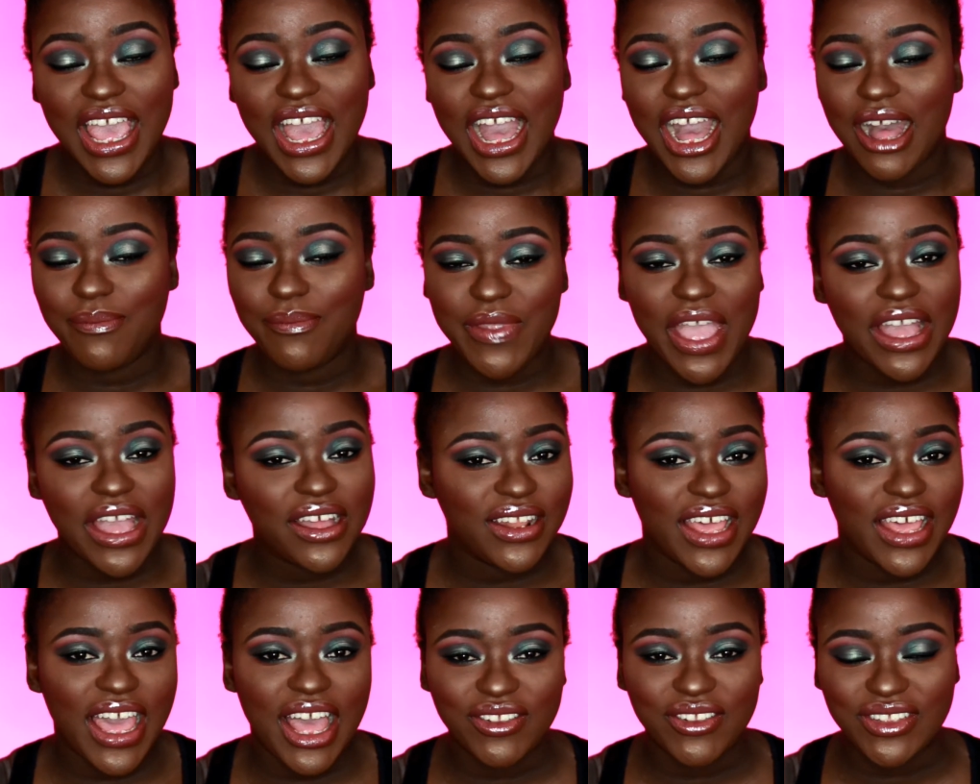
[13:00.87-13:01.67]
I'm not
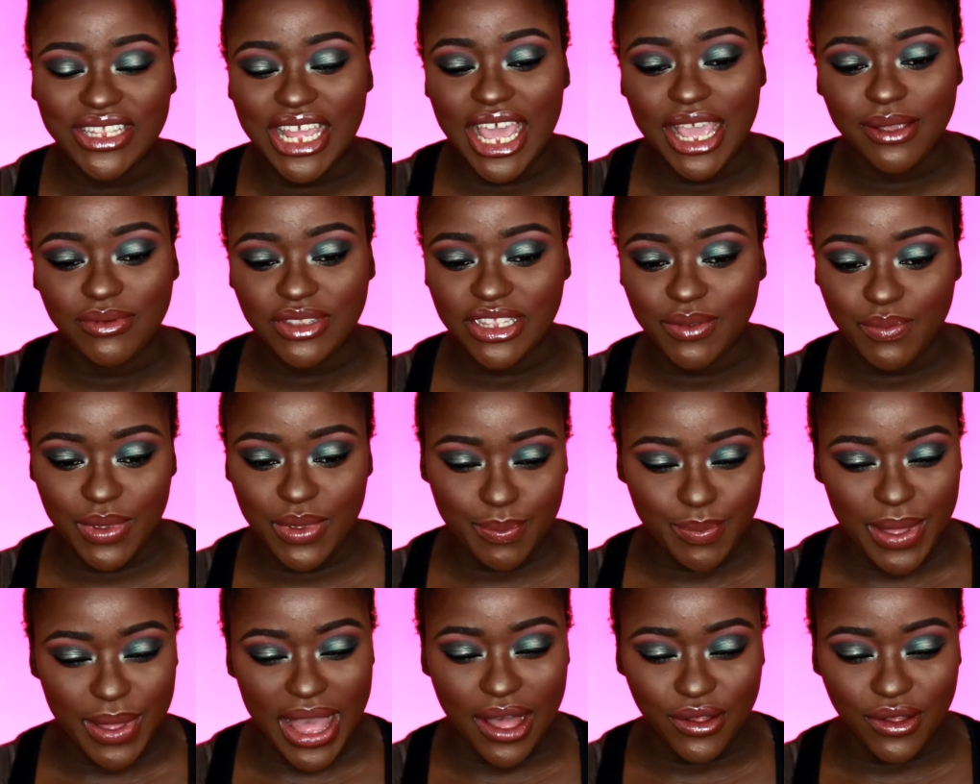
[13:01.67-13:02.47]
gonna have time to
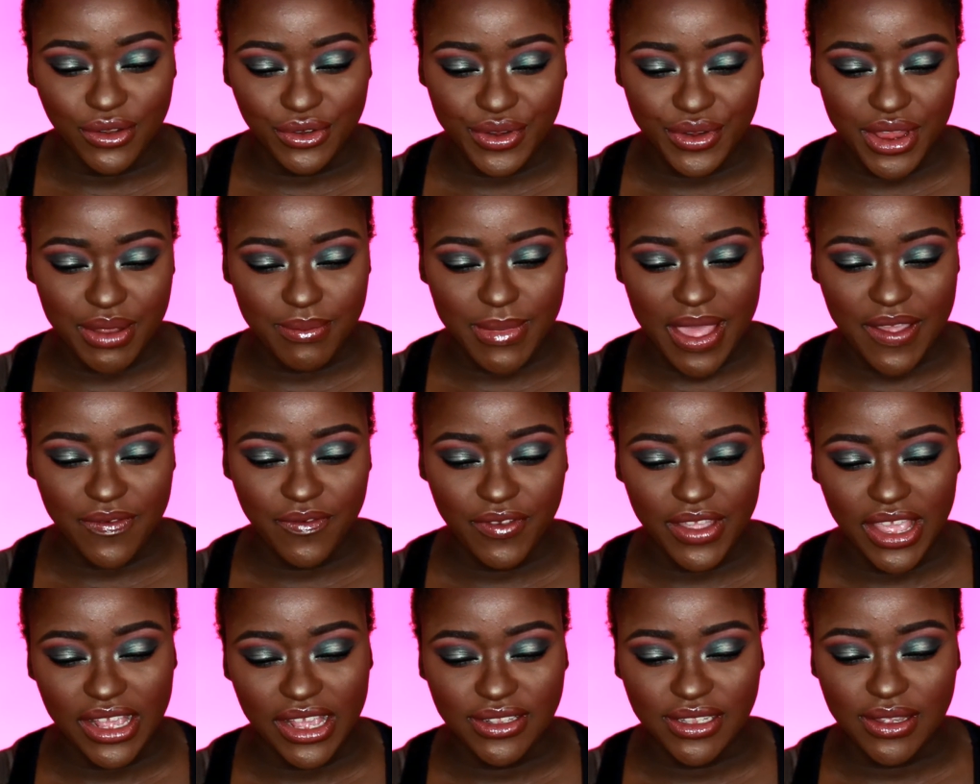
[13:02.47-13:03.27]
be powdering my
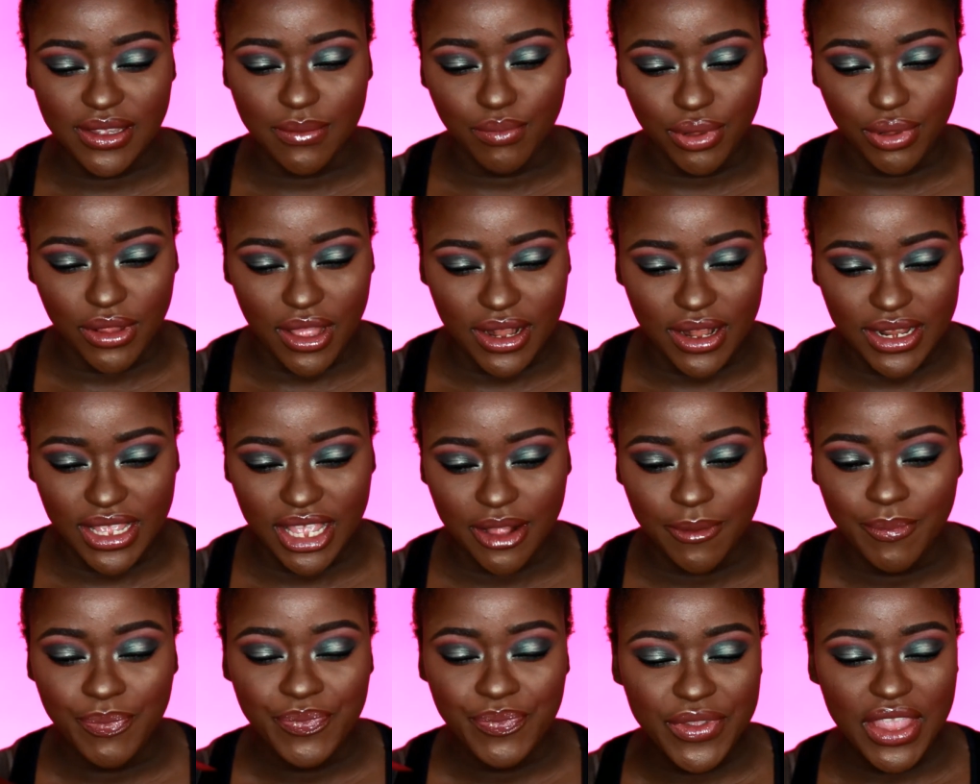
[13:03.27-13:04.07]
face and
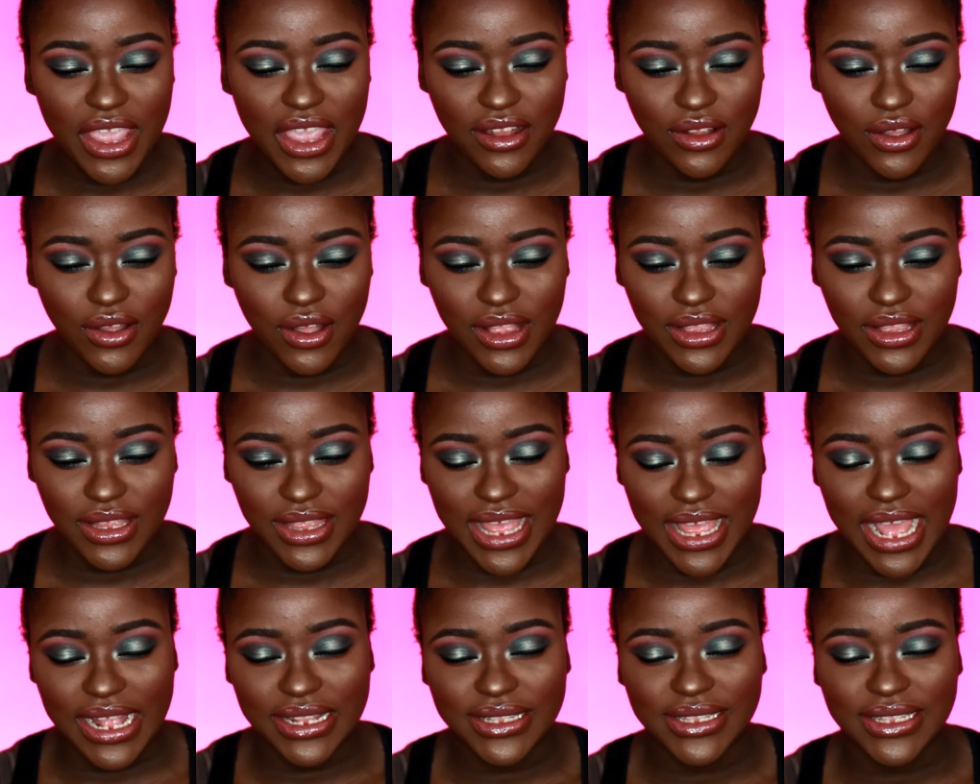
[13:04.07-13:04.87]
blotting and all of
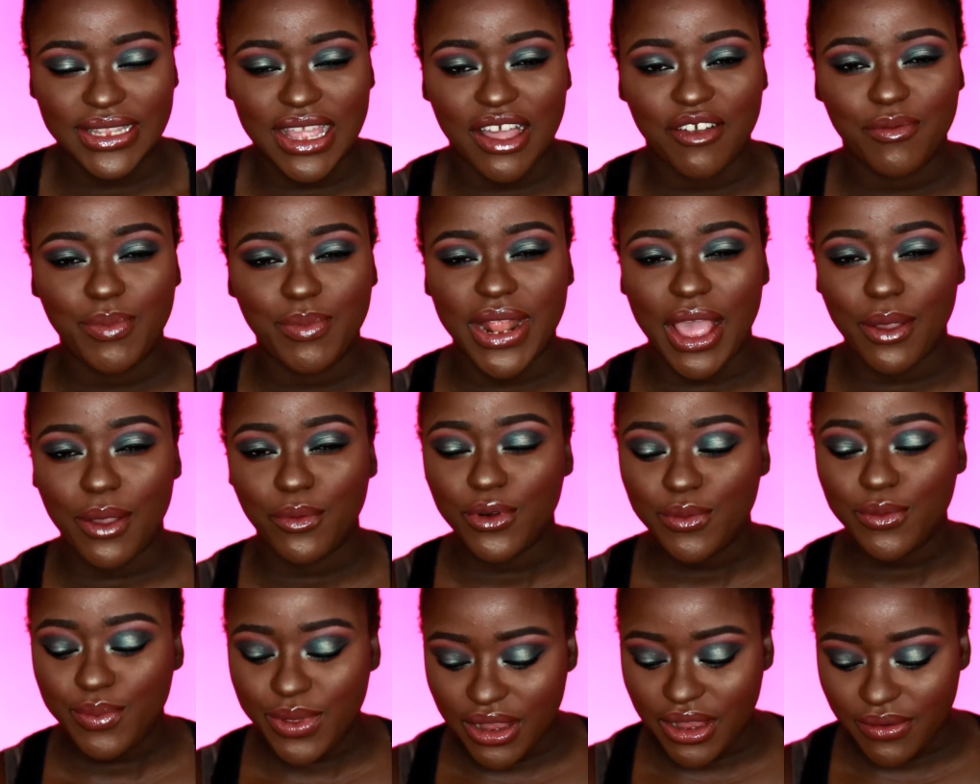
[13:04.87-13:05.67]
that stuff, but I
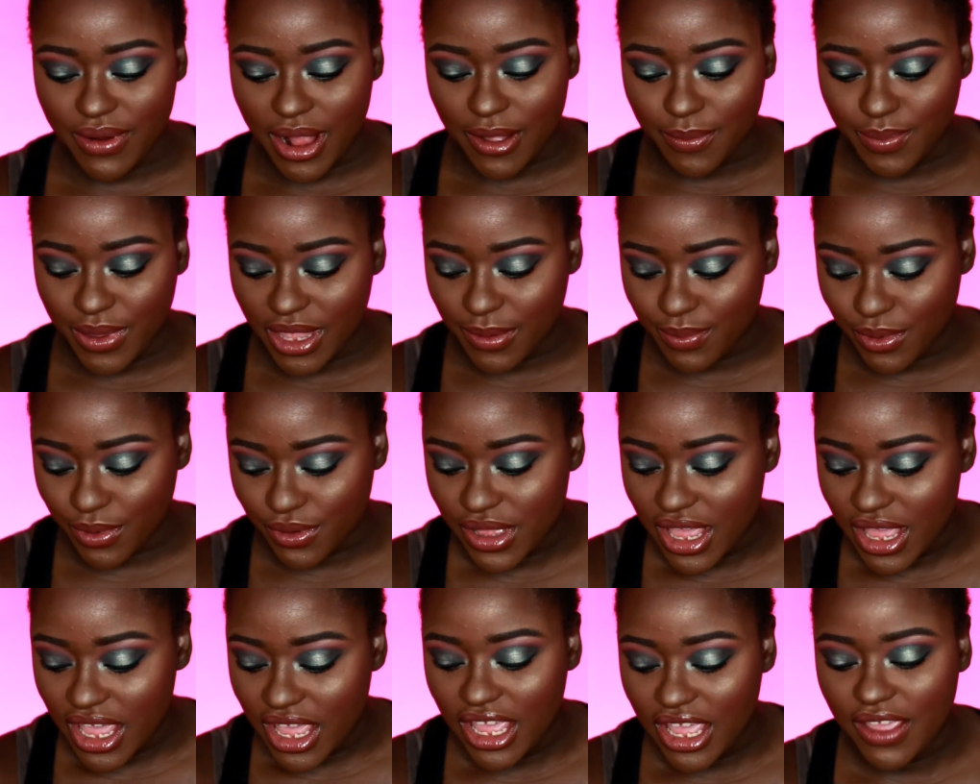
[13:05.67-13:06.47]
will be around
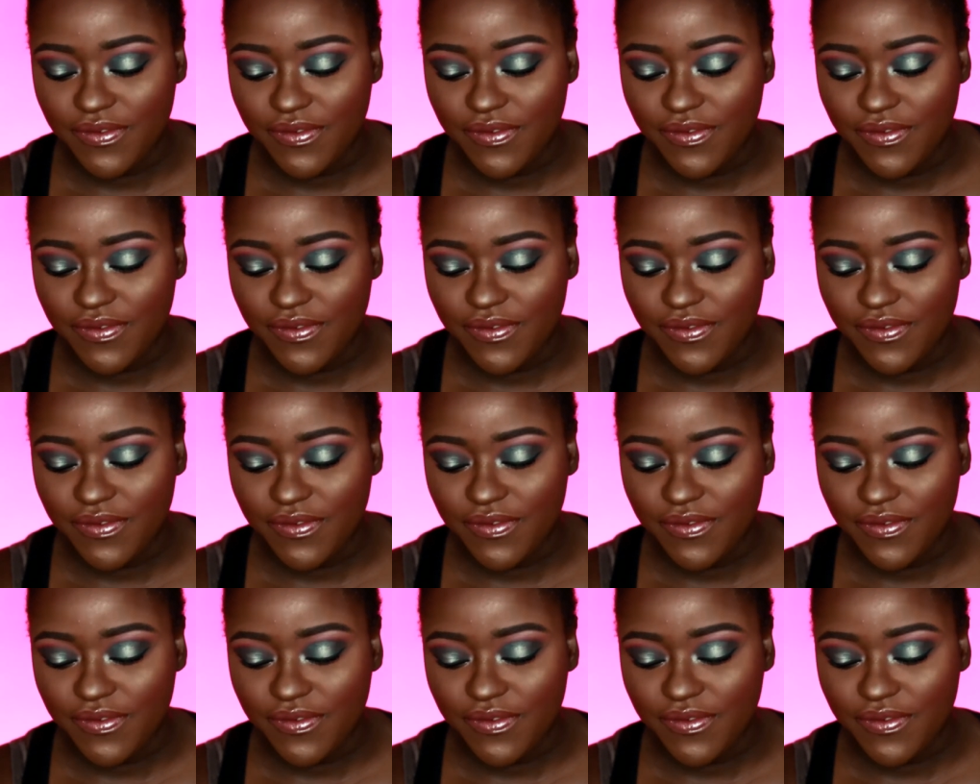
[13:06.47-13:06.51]
people.